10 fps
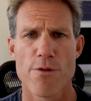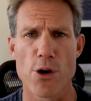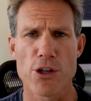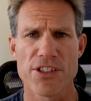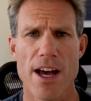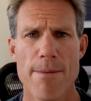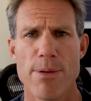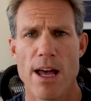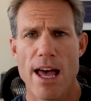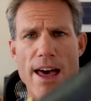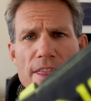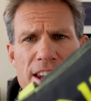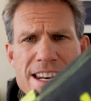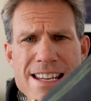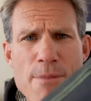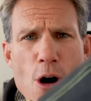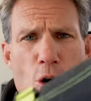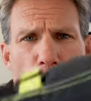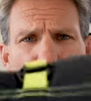First up, the Nemo